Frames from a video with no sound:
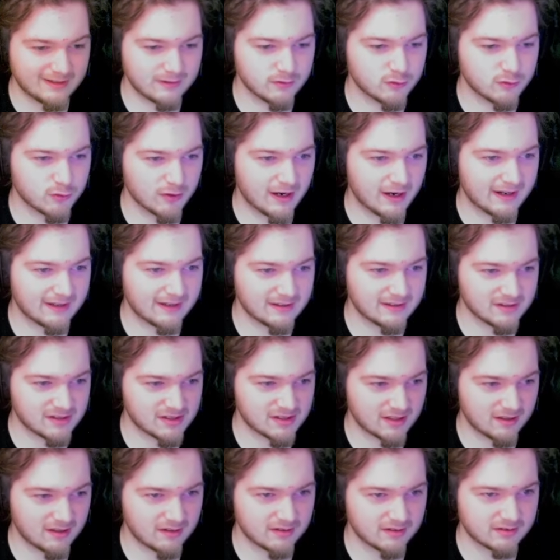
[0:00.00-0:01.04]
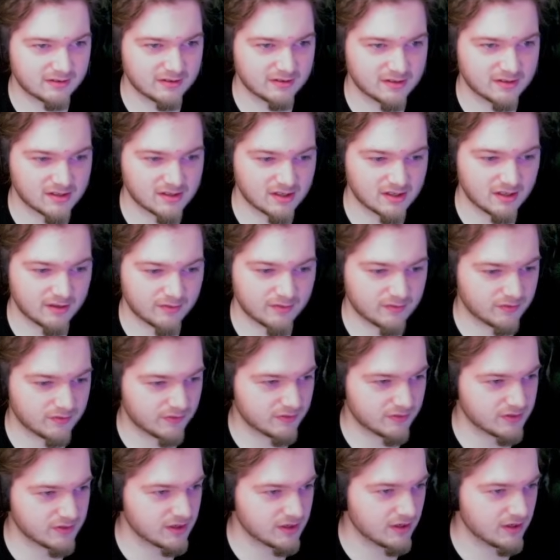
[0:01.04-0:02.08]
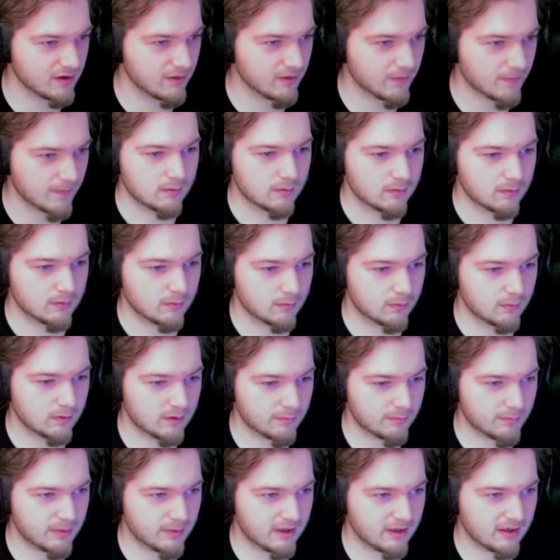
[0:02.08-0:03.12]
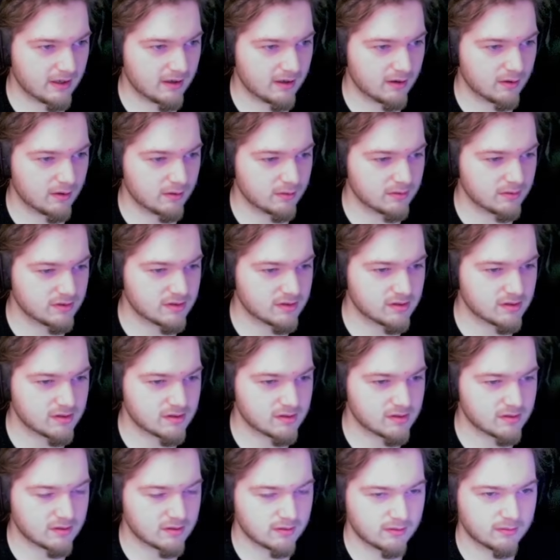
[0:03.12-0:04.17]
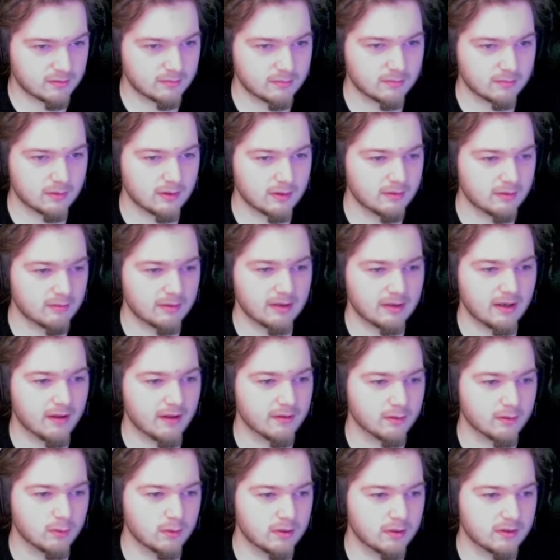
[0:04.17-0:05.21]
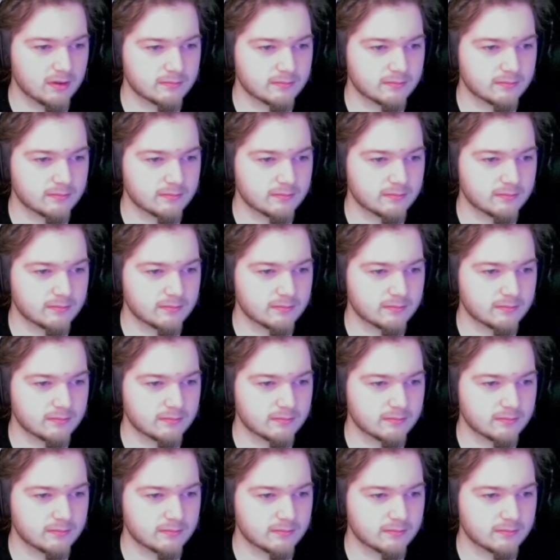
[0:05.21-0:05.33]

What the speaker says: dragon skeleton stuff, so. What about, well, another one.